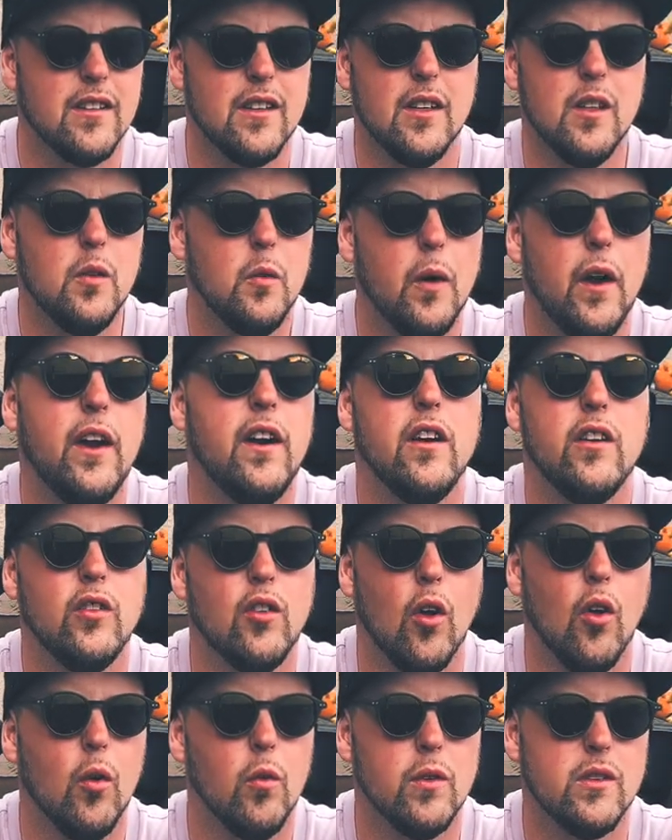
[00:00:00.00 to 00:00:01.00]
I don't know why an
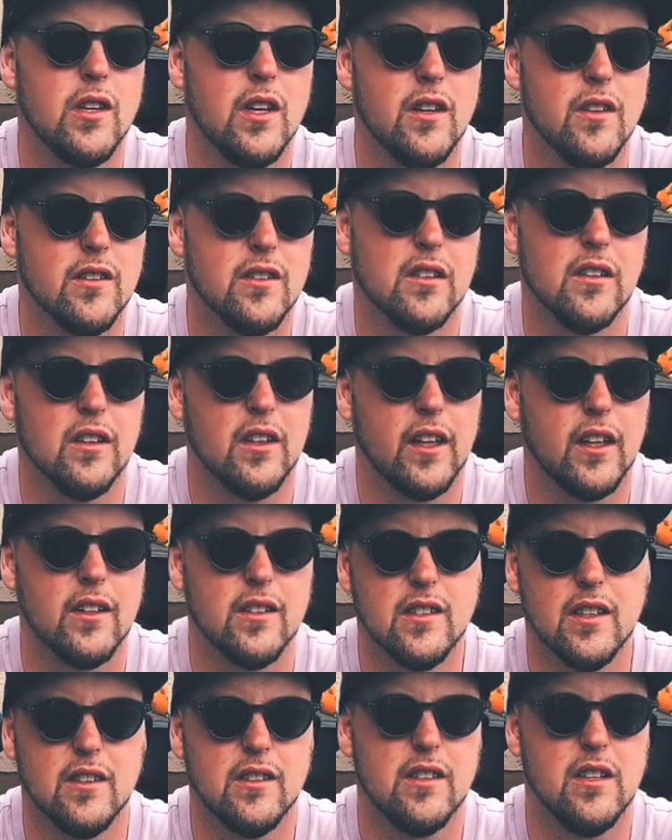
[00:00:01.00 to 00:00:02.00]
adult would say this to like a
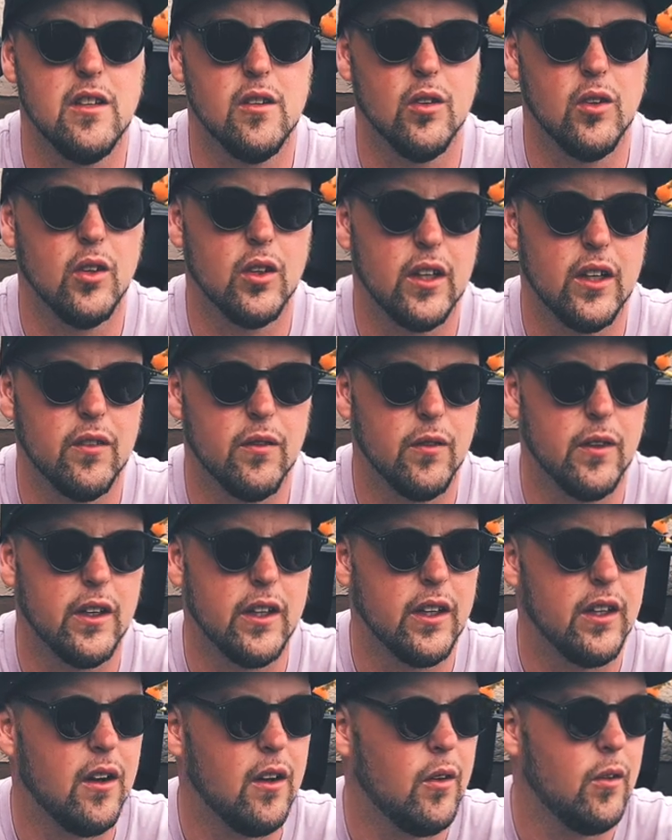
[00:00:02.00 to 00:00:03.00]
16 year old kid
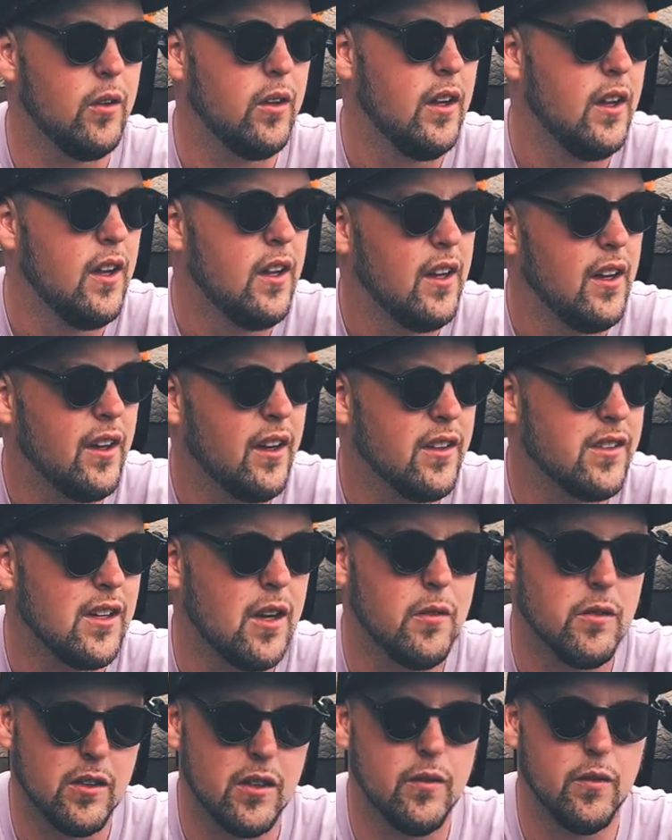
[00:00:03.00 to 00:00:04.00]
freaking out because I
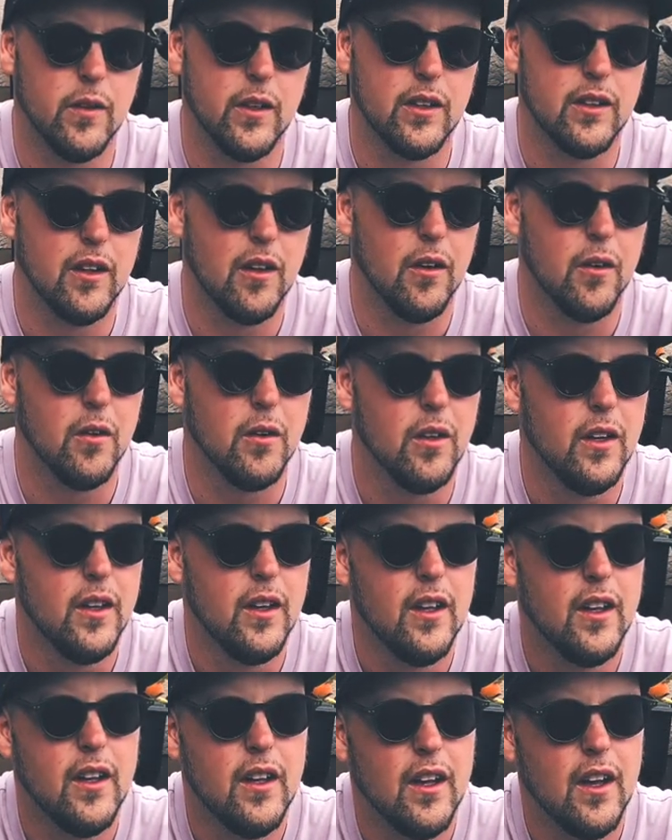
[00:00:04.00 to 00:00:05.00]
was like freaked out
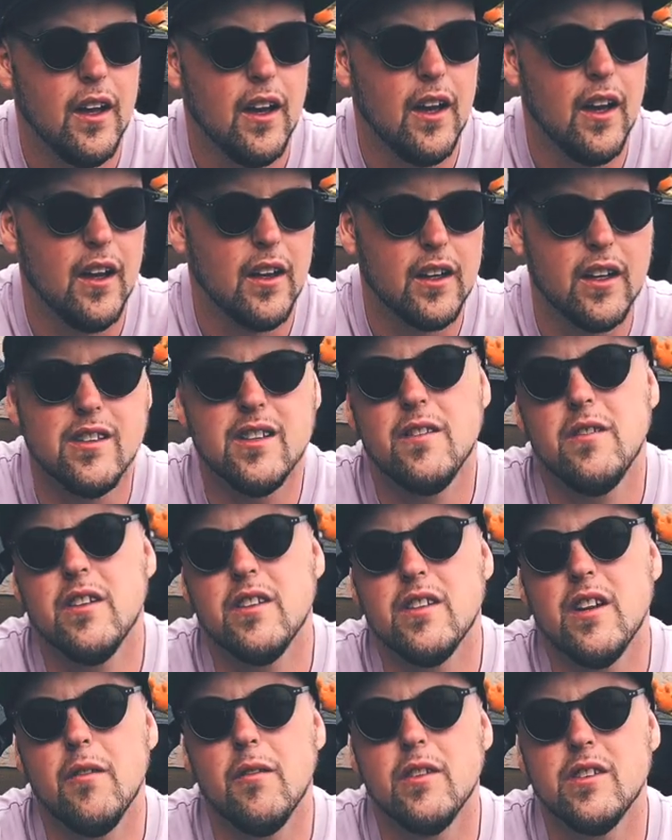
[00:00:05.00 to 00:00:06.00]
because uh, I've
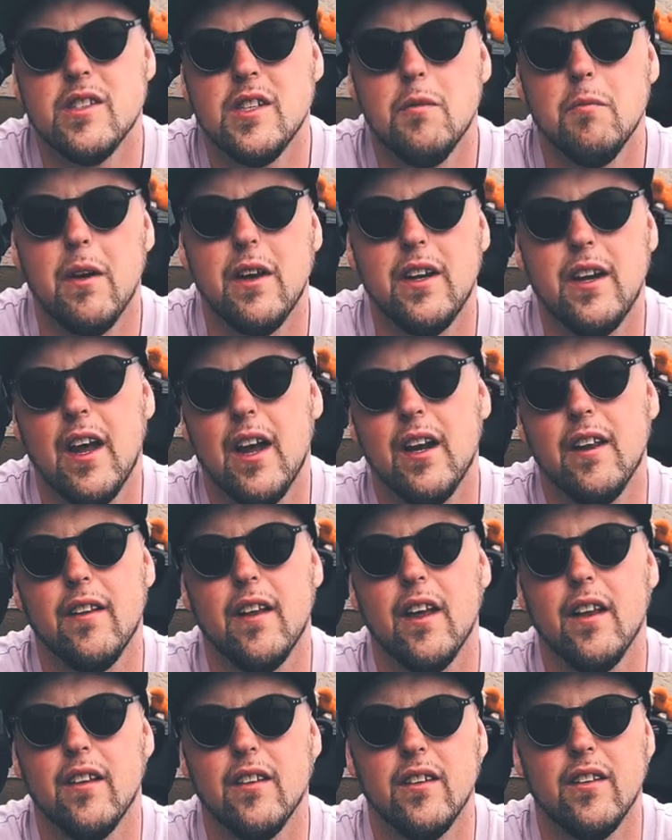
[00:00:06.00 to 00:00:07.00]
just never seen my dad in
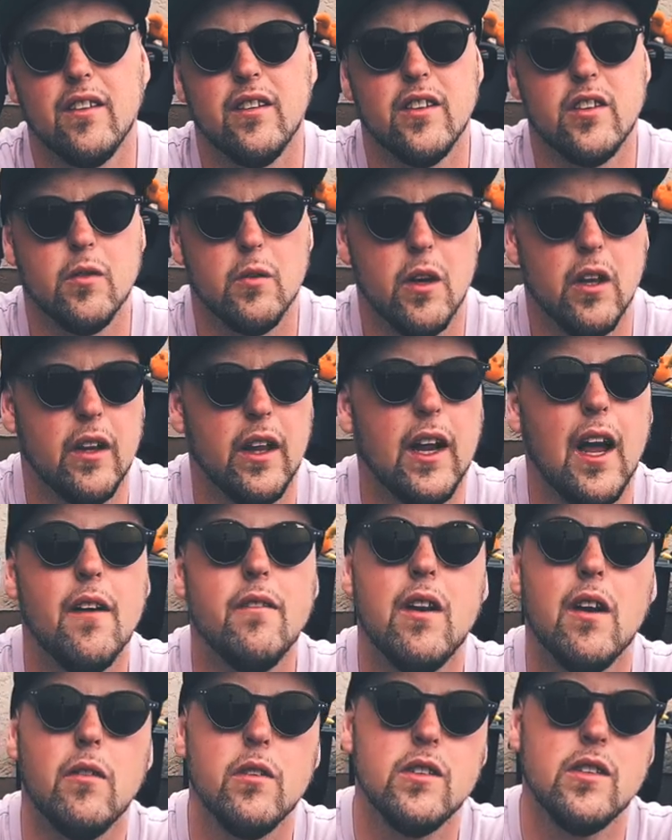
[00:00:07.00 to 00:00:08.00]
that situation. Like I've
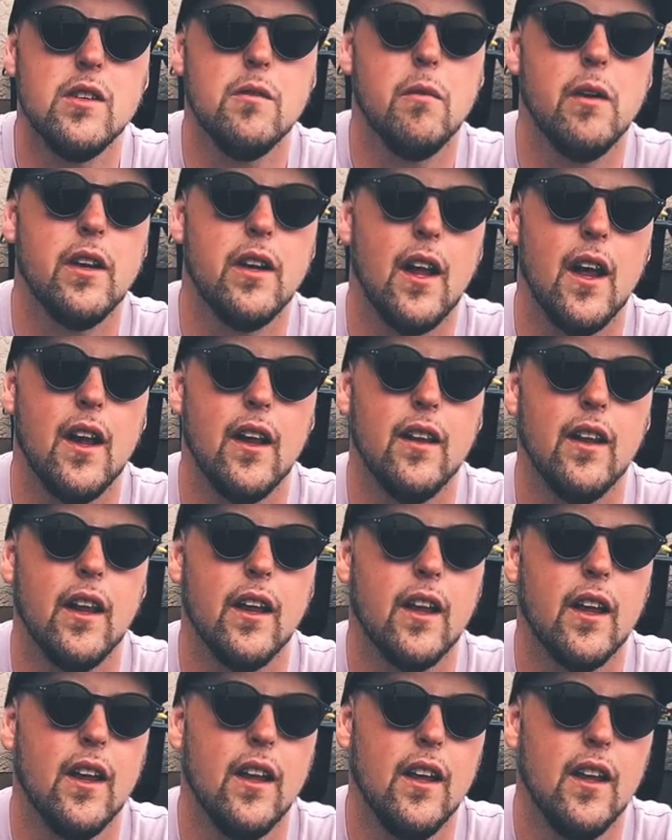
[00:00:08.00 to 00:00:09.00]
never seen my dad
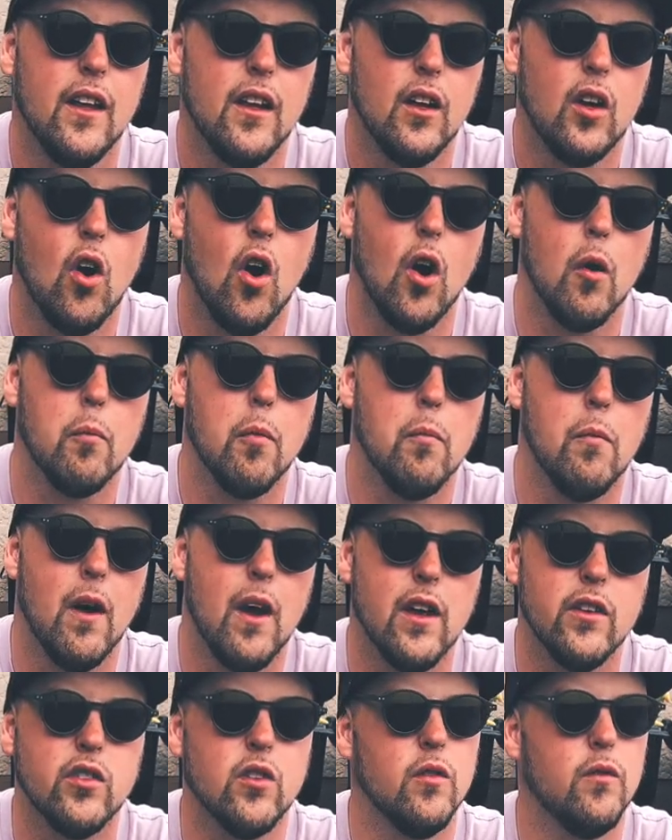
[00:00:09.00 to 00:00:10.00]
like
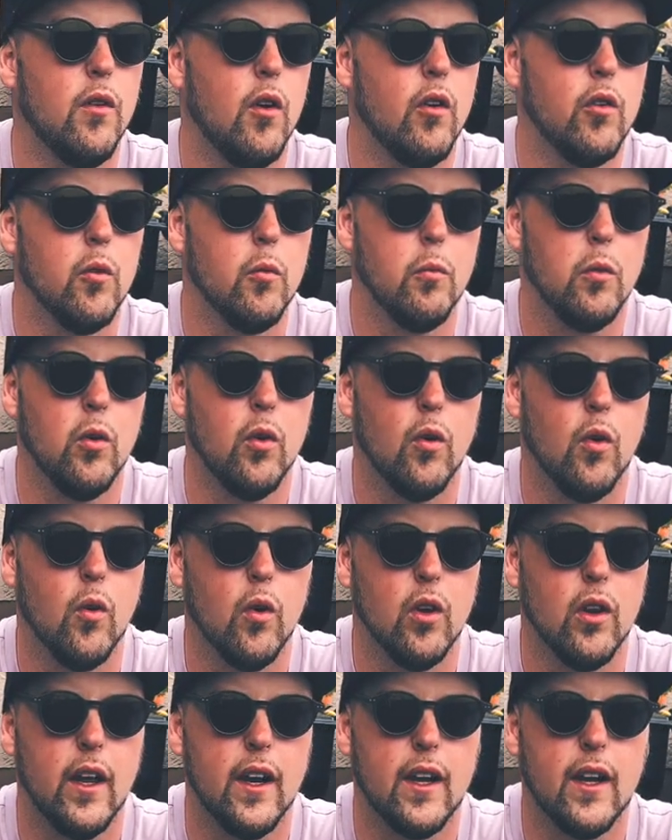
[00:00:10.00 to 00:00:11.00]
compromised or vulnerable
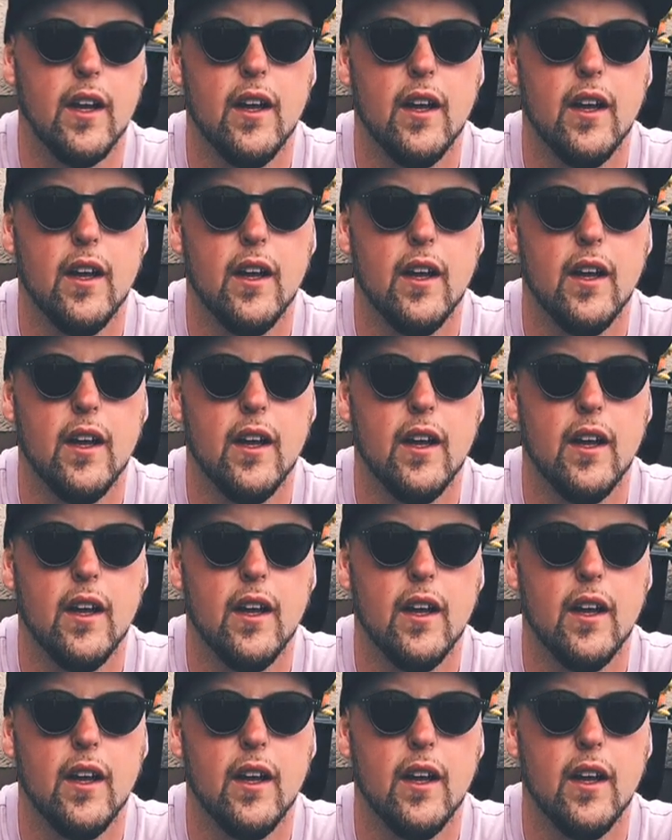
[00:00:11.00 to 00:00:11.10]
or like,